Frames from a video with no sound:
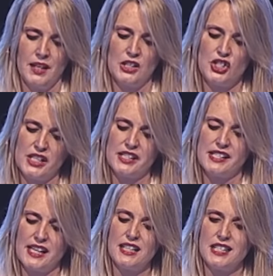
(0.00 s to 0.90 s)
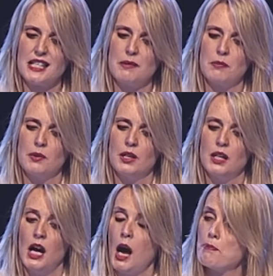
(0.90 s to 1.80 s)
And Jesus said to them,
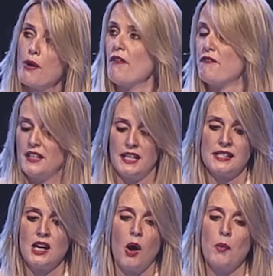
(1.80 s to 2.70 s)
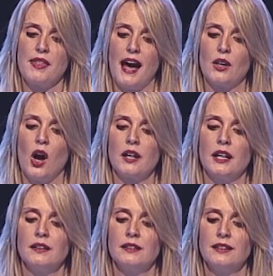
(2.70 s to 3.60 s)
a prophet is not without
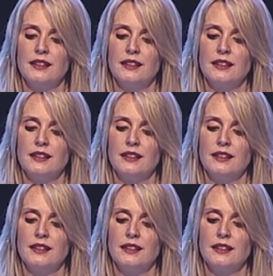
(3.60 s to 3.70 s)
honor,